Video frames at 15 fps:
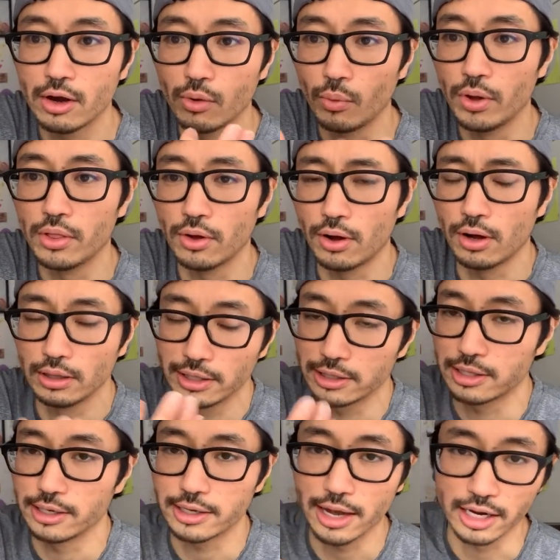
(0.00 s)
with all, like,
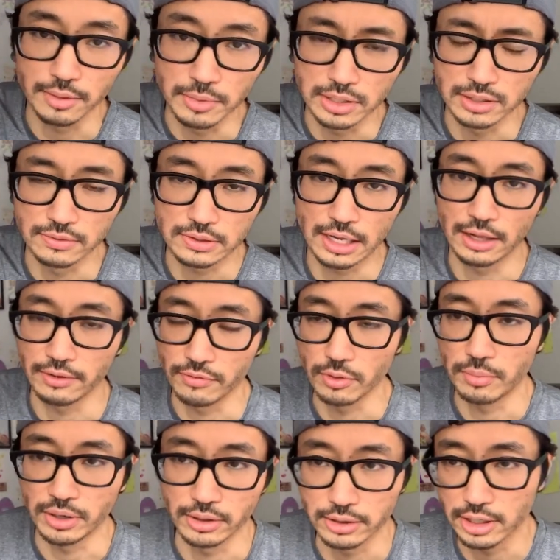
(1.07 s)
the economies of scale of the
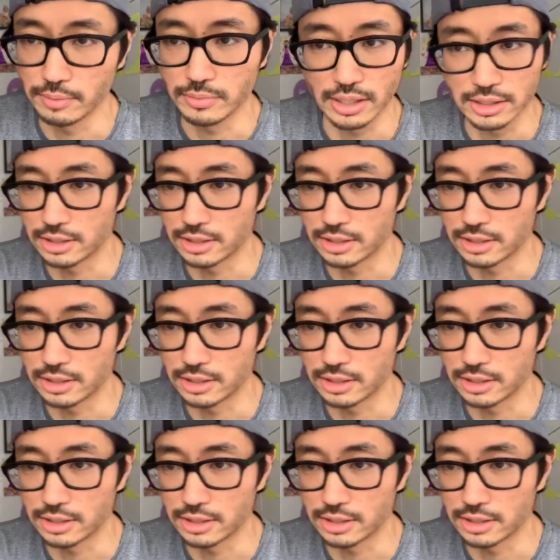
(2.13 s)
bigger company.